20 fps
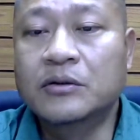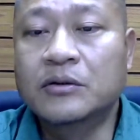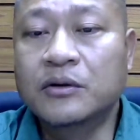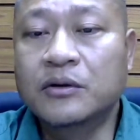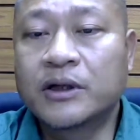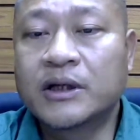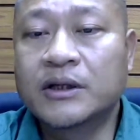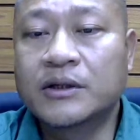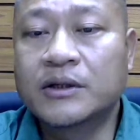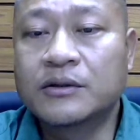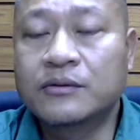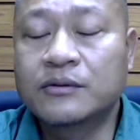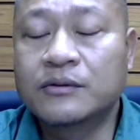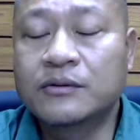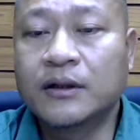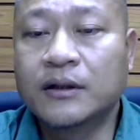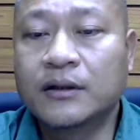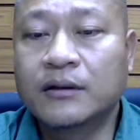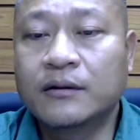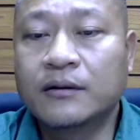look into
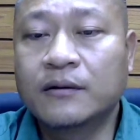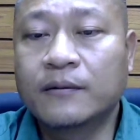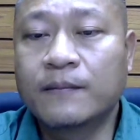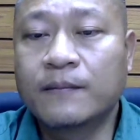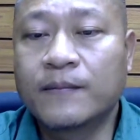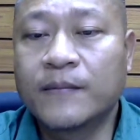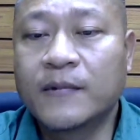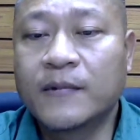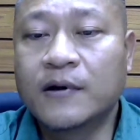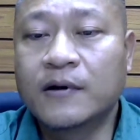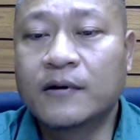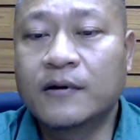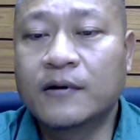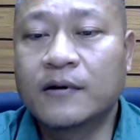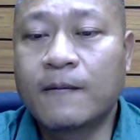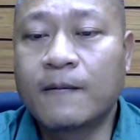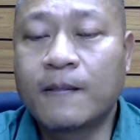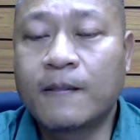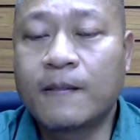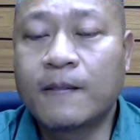
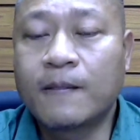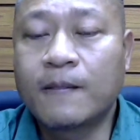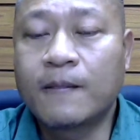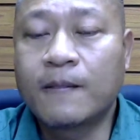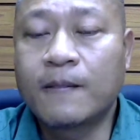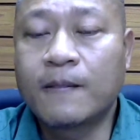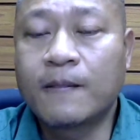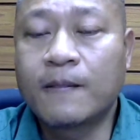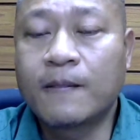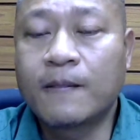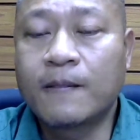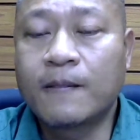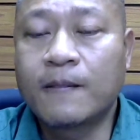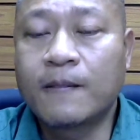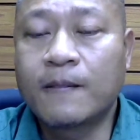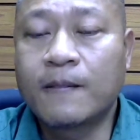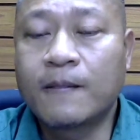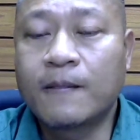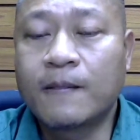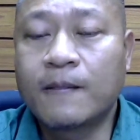the works
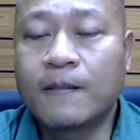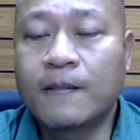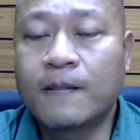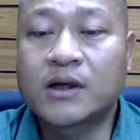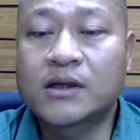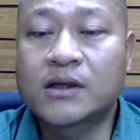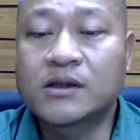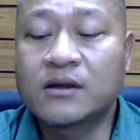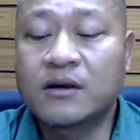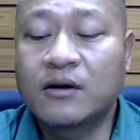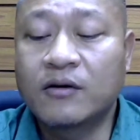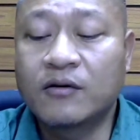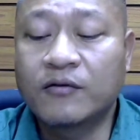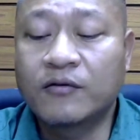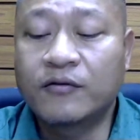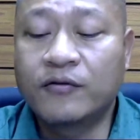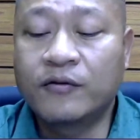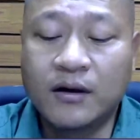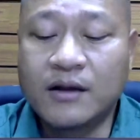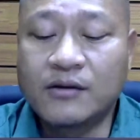of
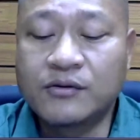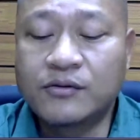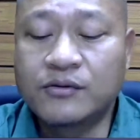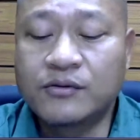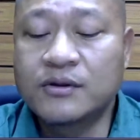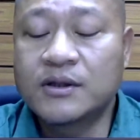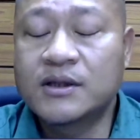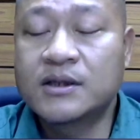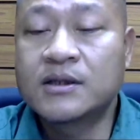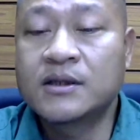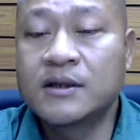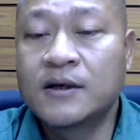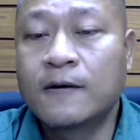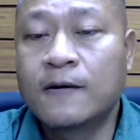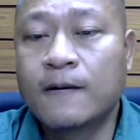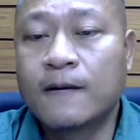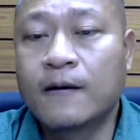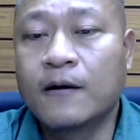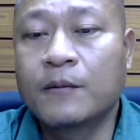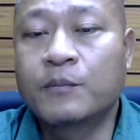Malthus,
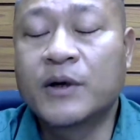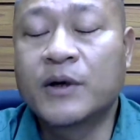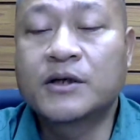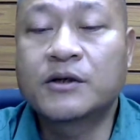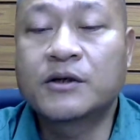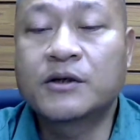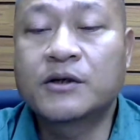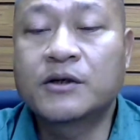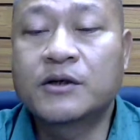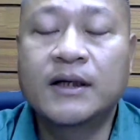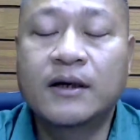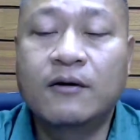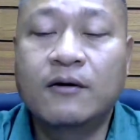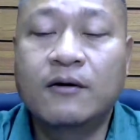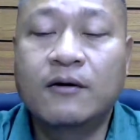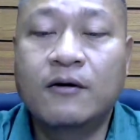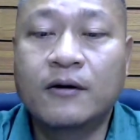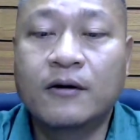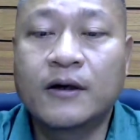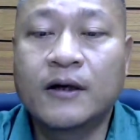particularly
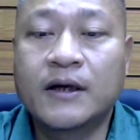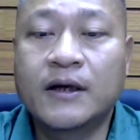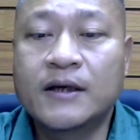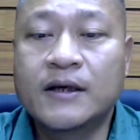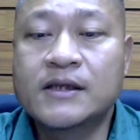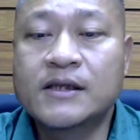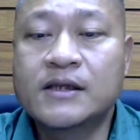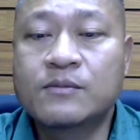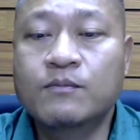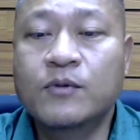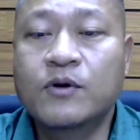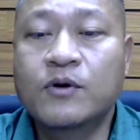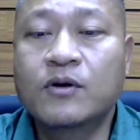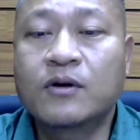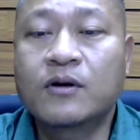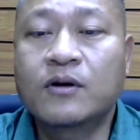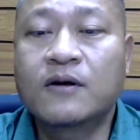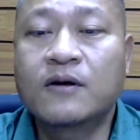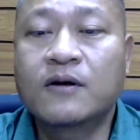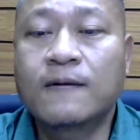on his
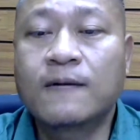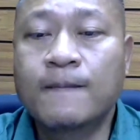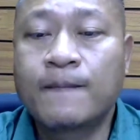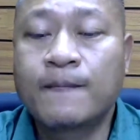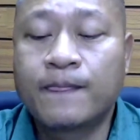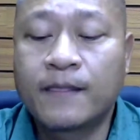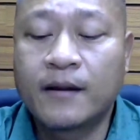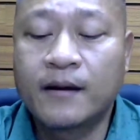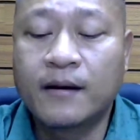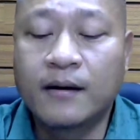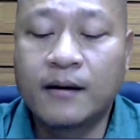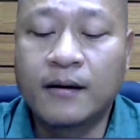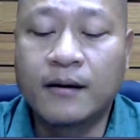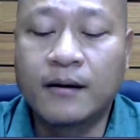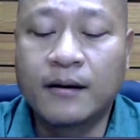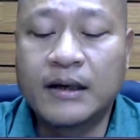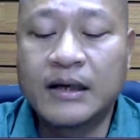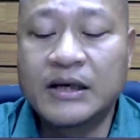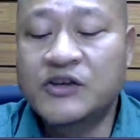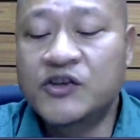book,
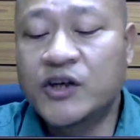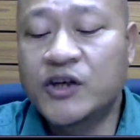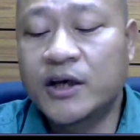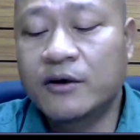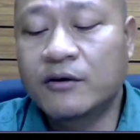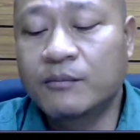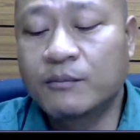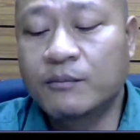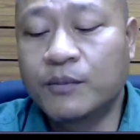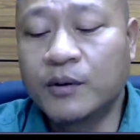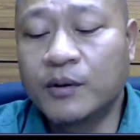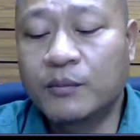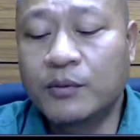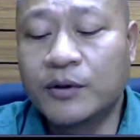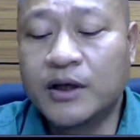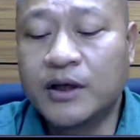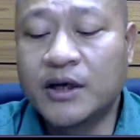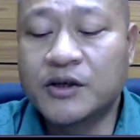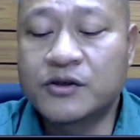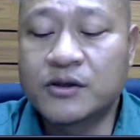Essay on
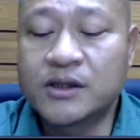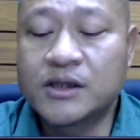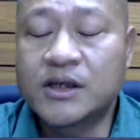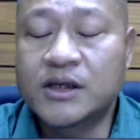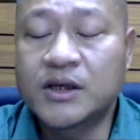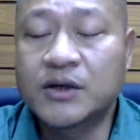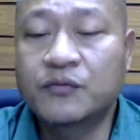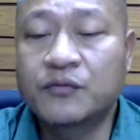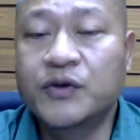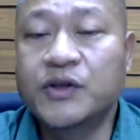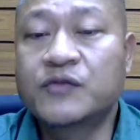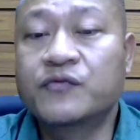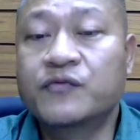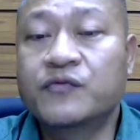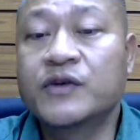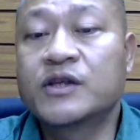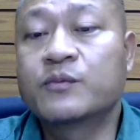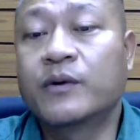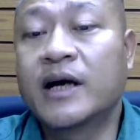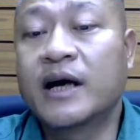Populations, which
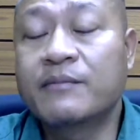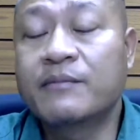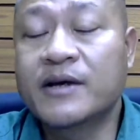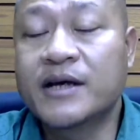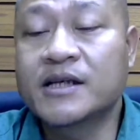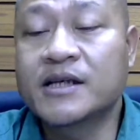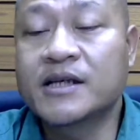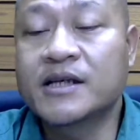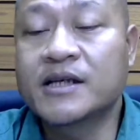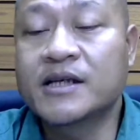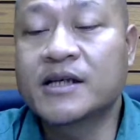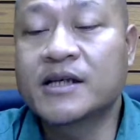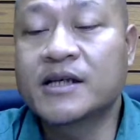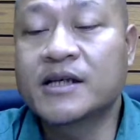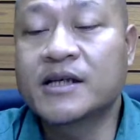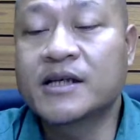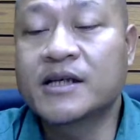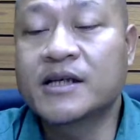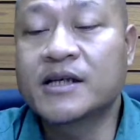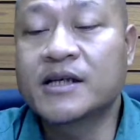perhaps has been
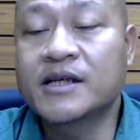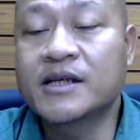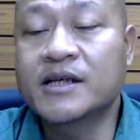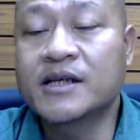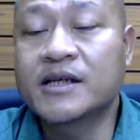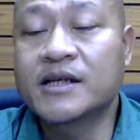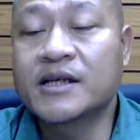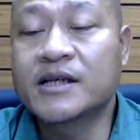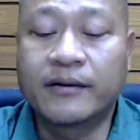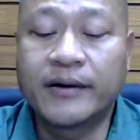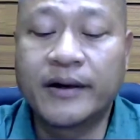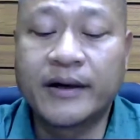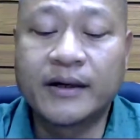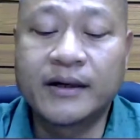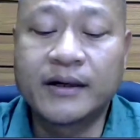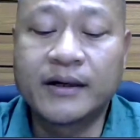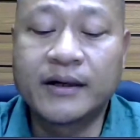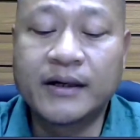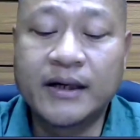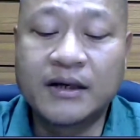greatly
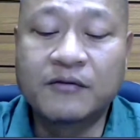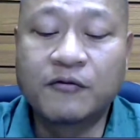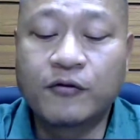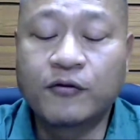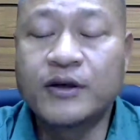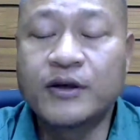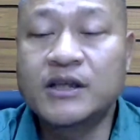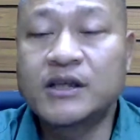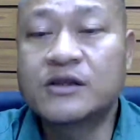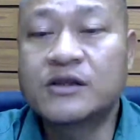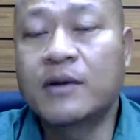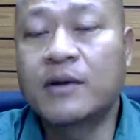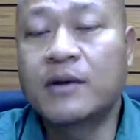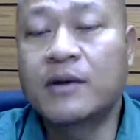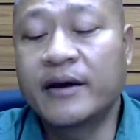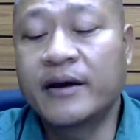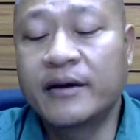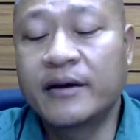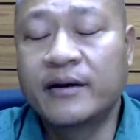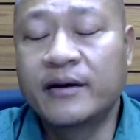influenced
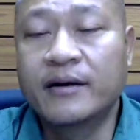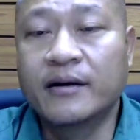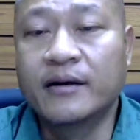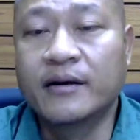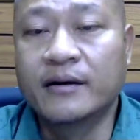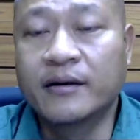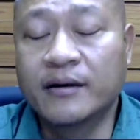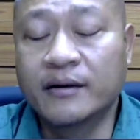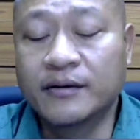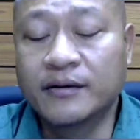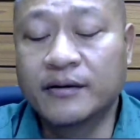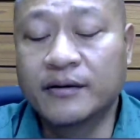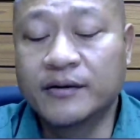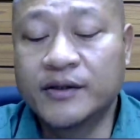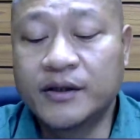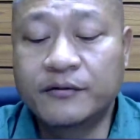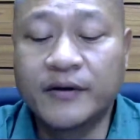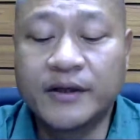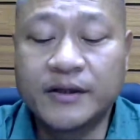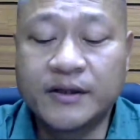by
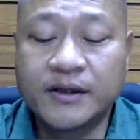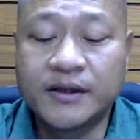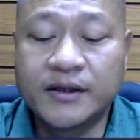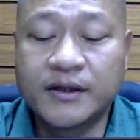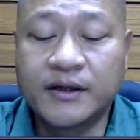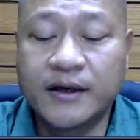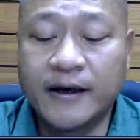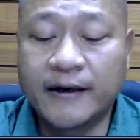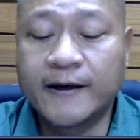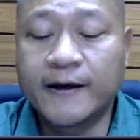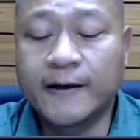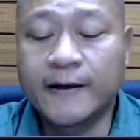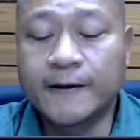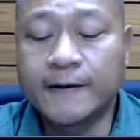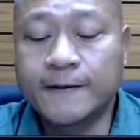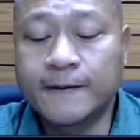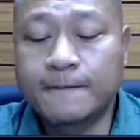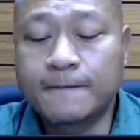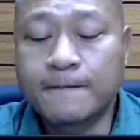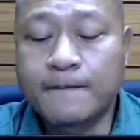Darwin again.